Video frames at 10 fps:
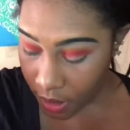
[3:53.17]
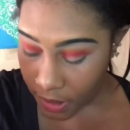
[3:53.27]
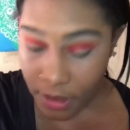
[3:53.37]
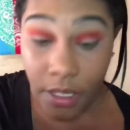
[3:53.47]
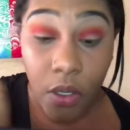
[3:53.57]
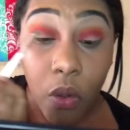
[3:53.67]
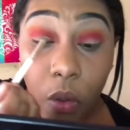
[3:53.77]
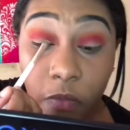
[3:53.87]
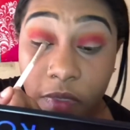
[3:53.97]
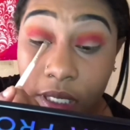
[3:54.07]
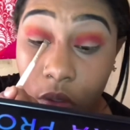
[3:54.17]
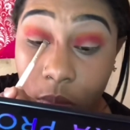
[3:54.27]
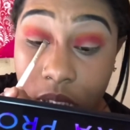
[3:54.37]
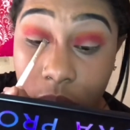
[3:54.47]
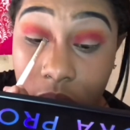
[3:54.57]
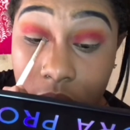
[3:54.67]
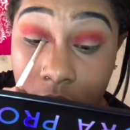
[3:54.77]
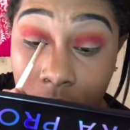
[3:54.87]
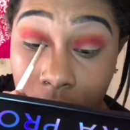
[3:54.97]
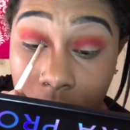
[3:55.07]
and now hopefully I don't mess up this
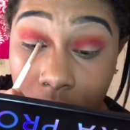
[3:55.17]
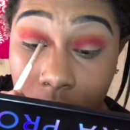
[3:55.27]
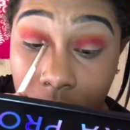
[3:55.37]
look.